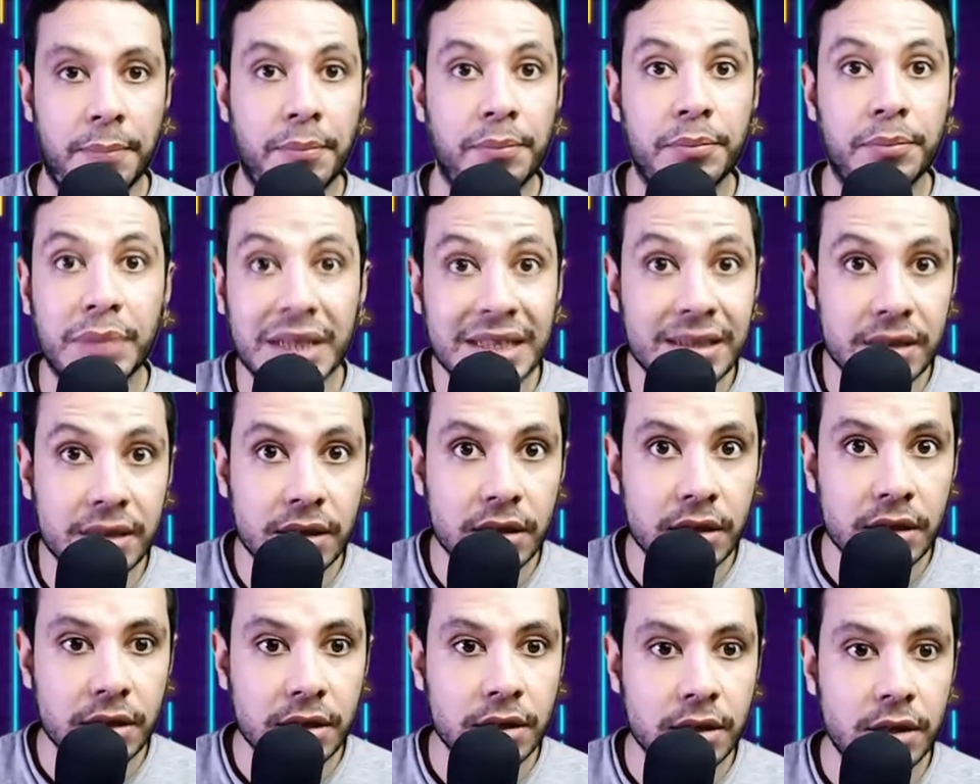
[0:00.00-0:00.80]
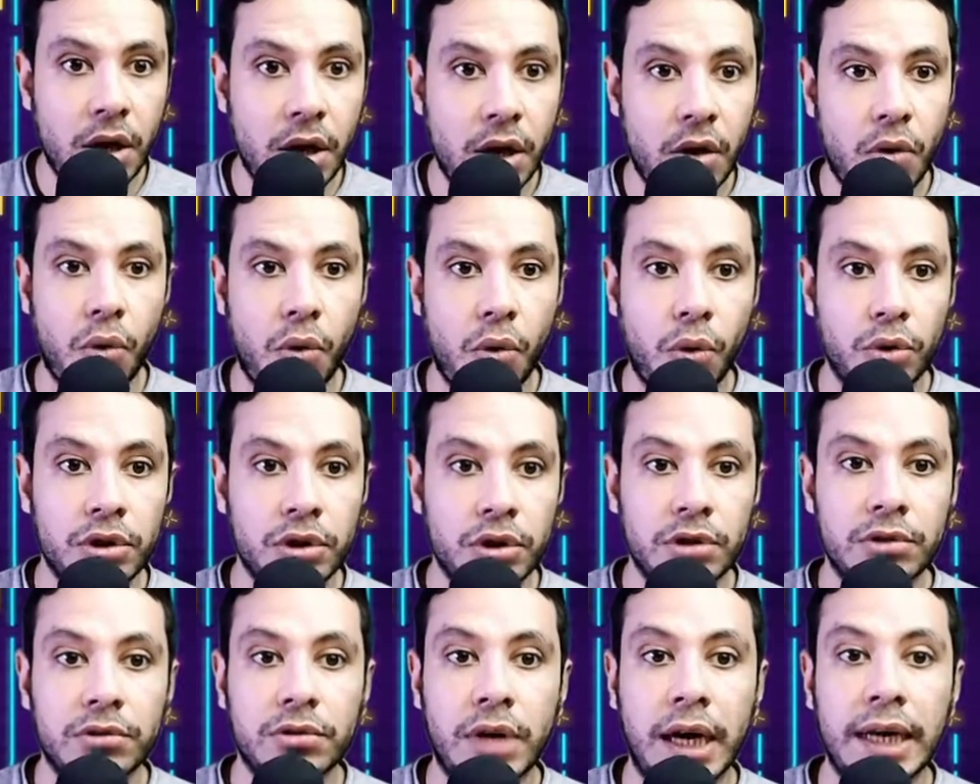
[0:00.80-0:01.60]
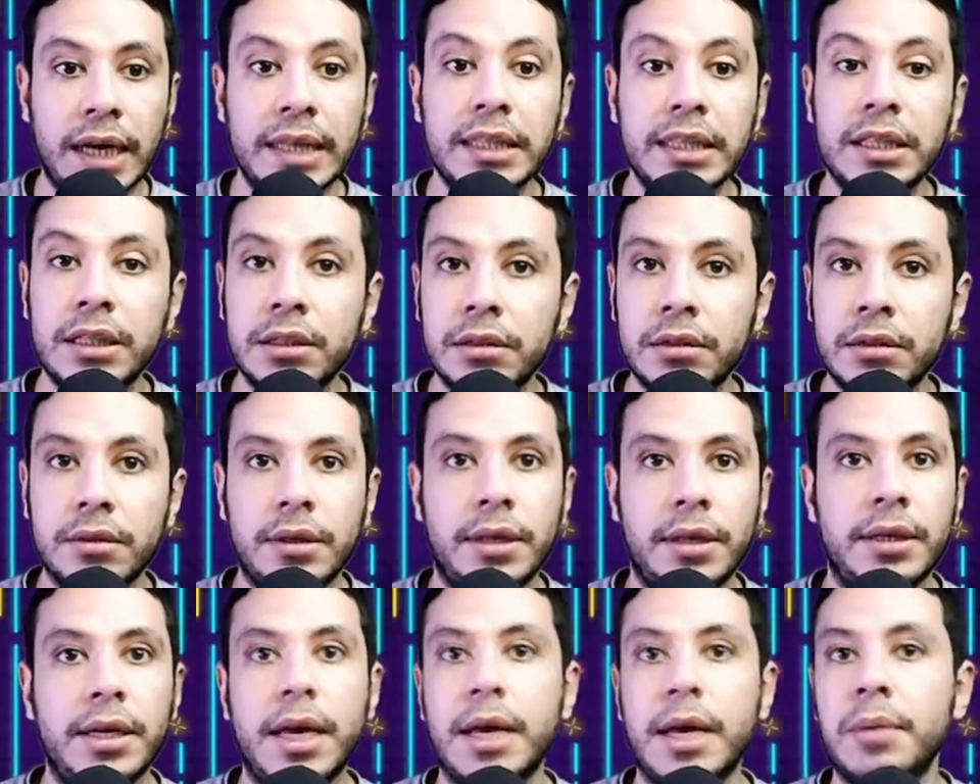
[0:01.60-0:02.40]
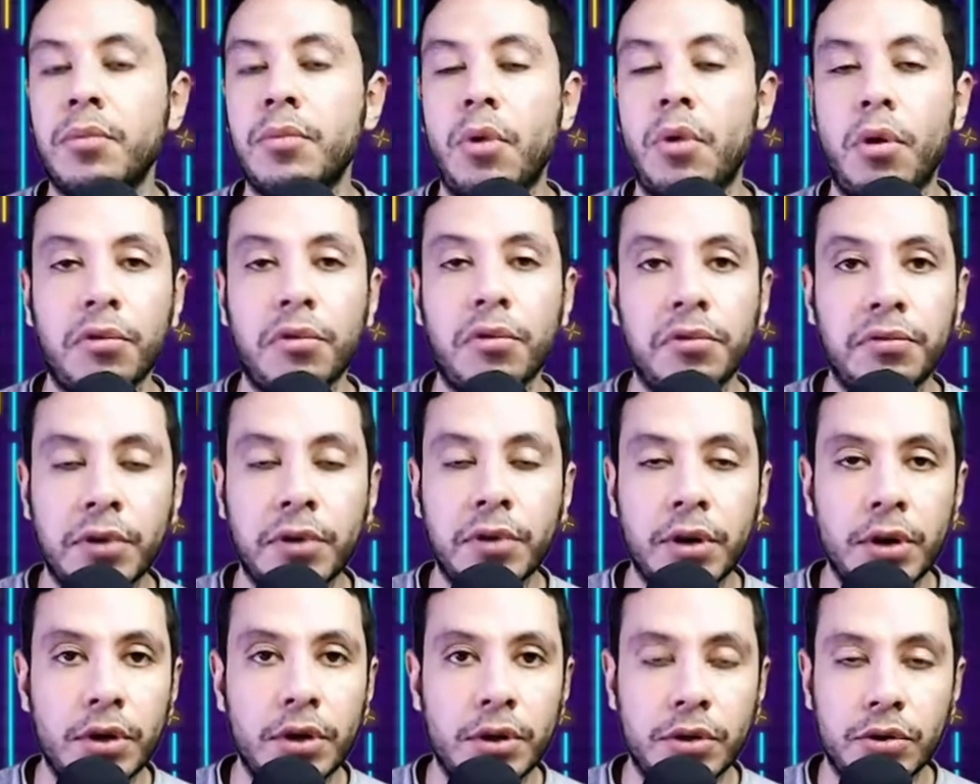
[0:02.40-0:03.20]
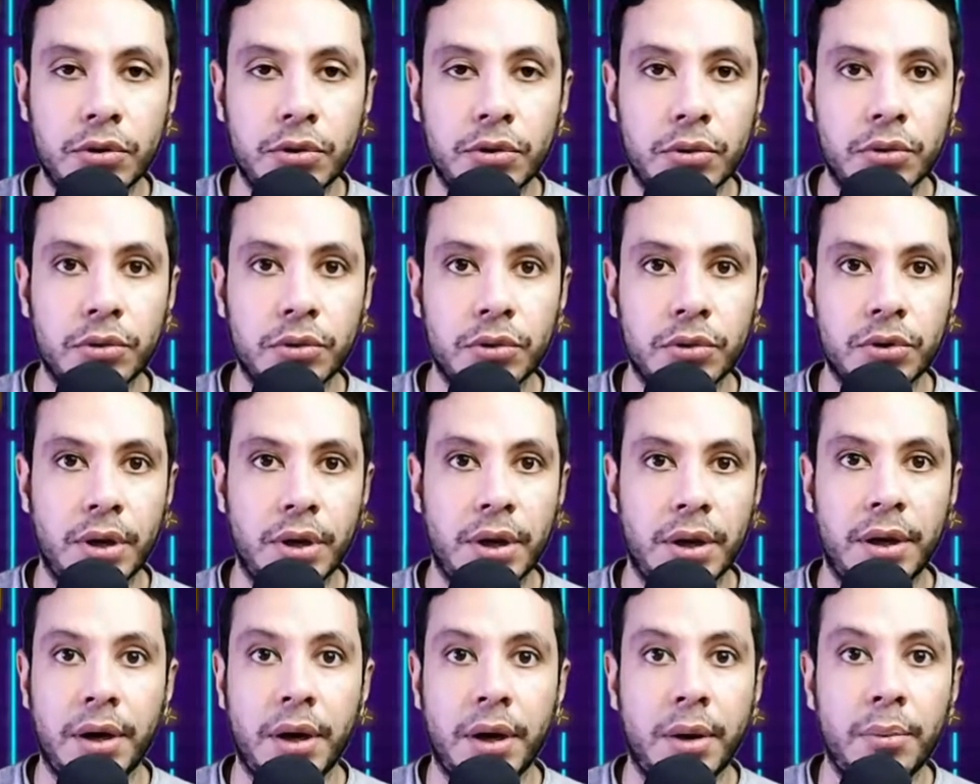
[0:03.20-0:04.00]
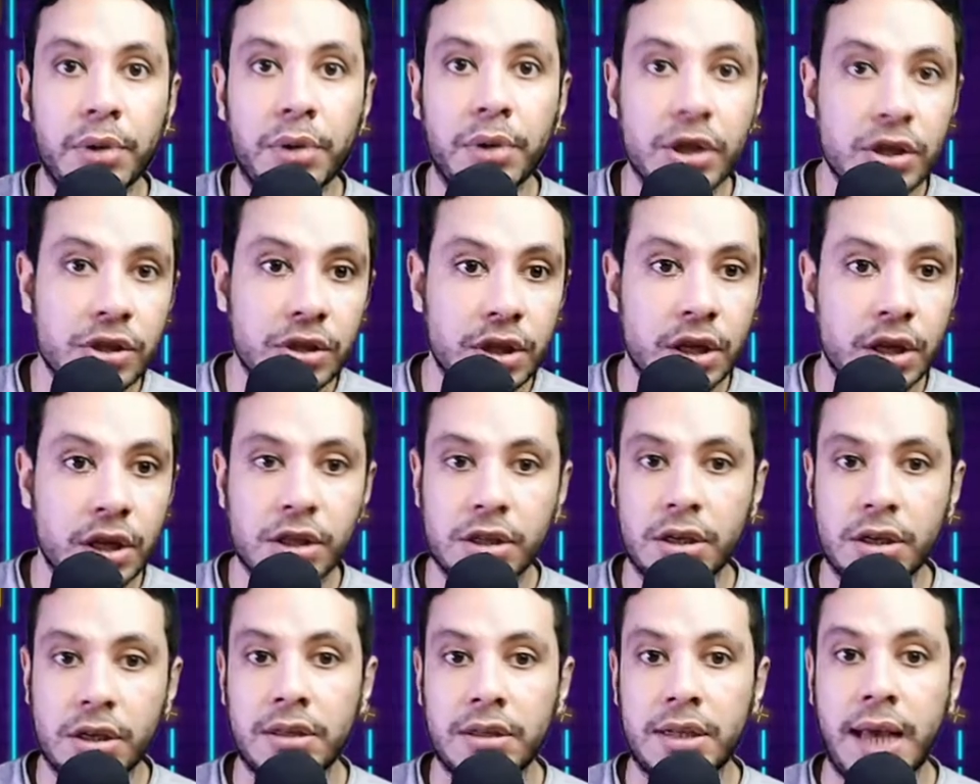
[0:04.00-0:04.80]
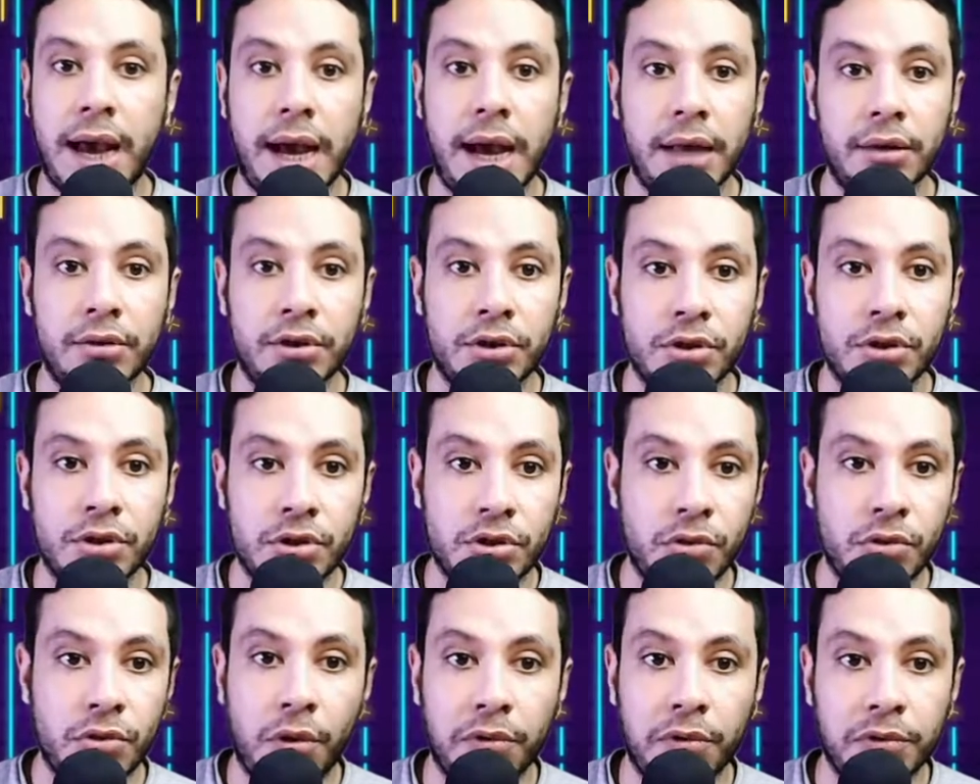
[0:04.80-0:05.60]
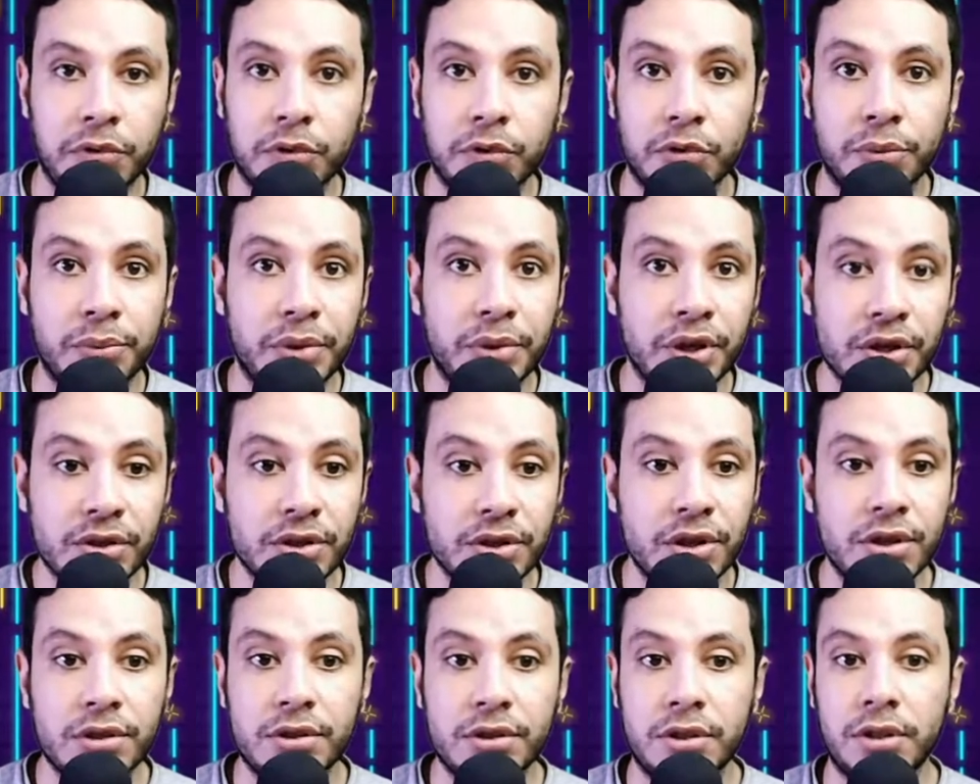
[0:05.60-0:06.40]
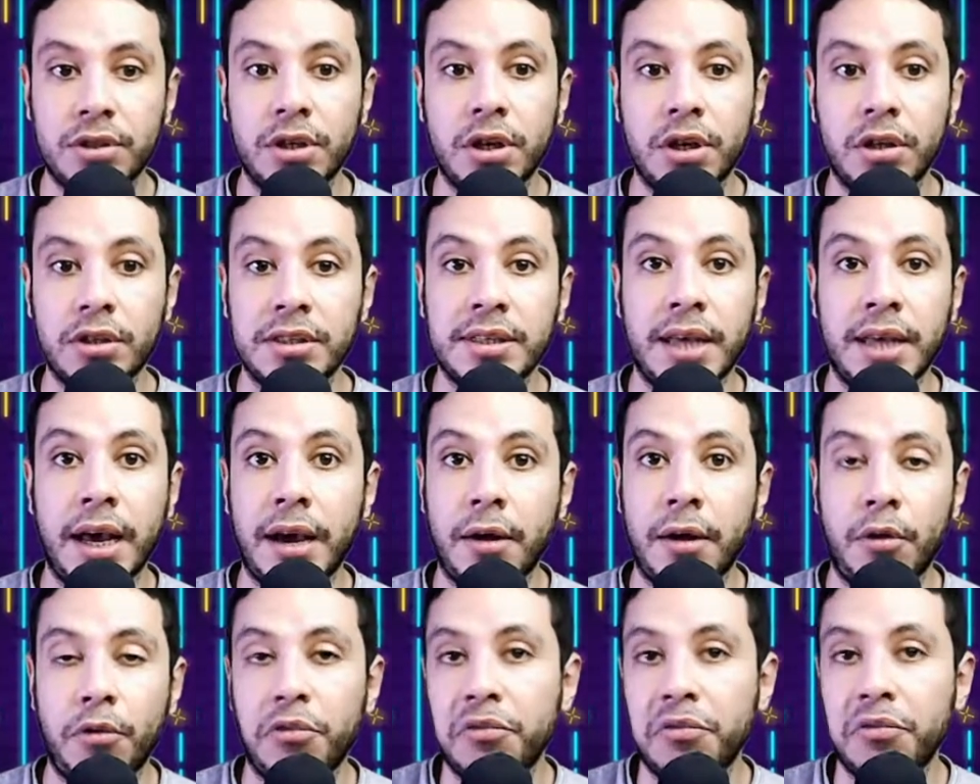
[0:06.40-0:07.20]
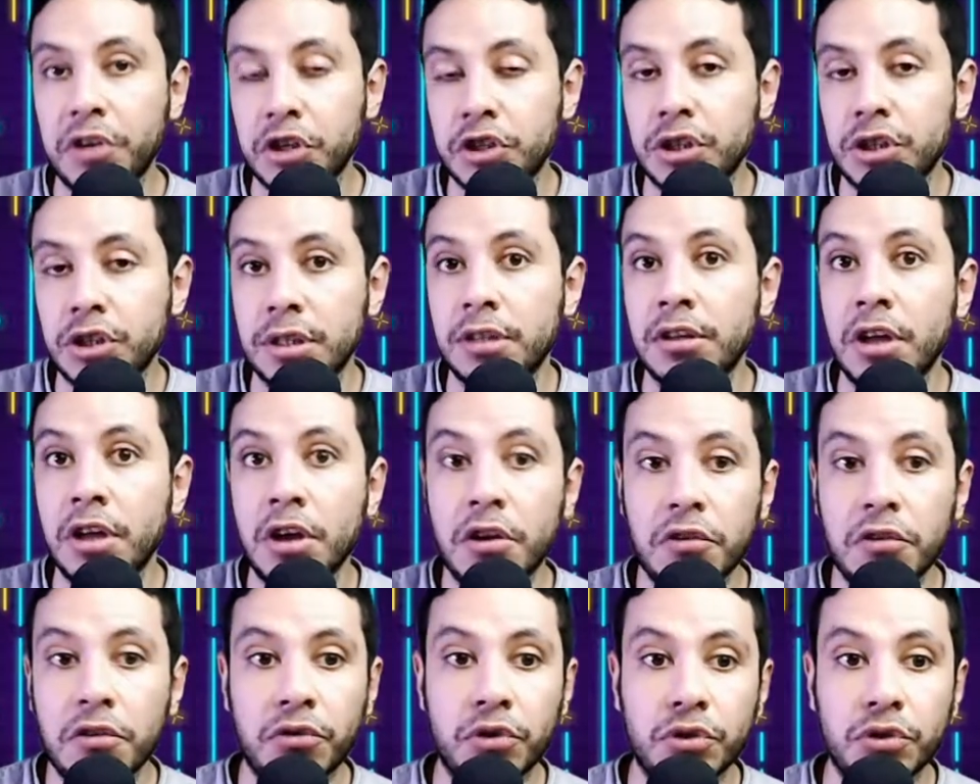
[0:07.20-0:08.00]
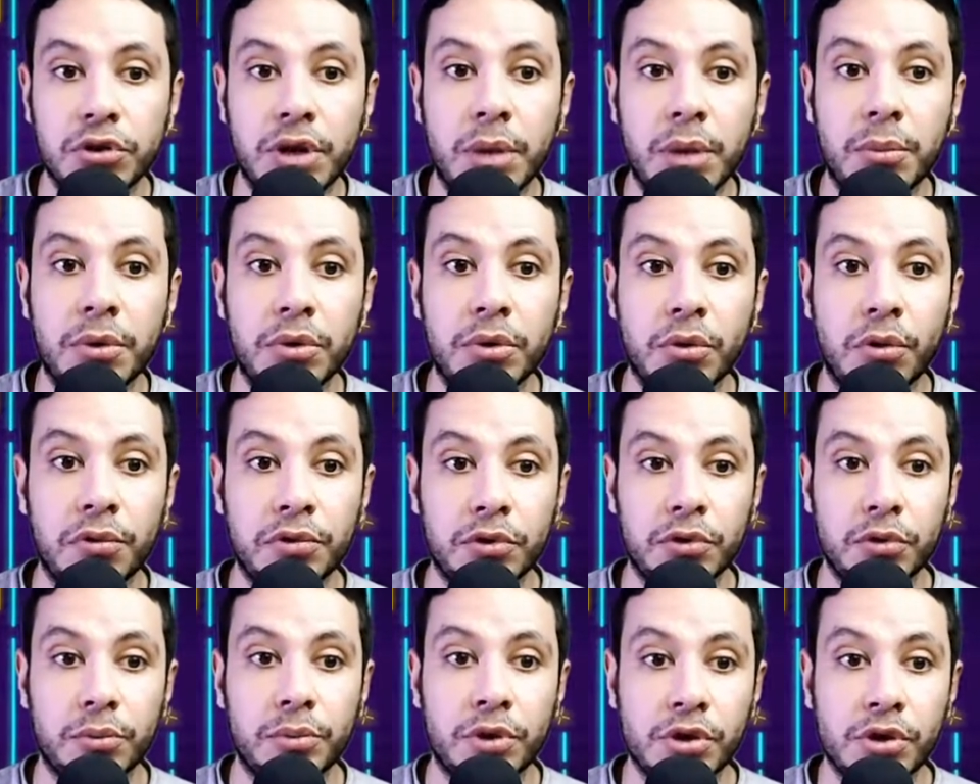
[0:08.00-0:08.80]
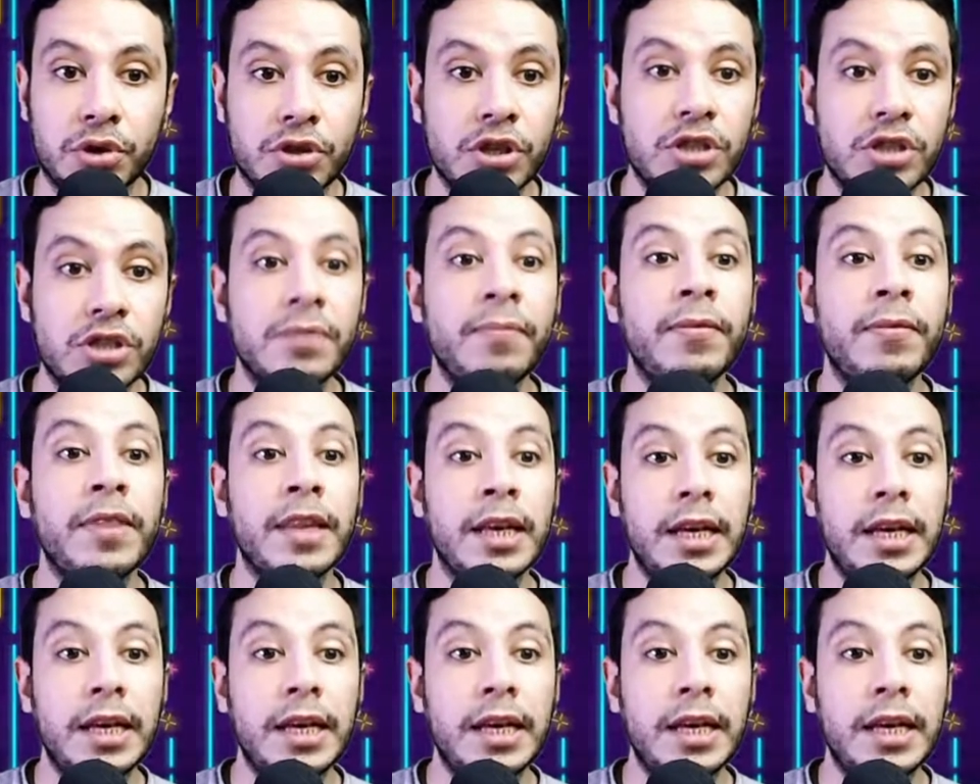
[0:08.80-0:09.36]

business owner, write here the name of your business, the address of your business, the official phone number of your business.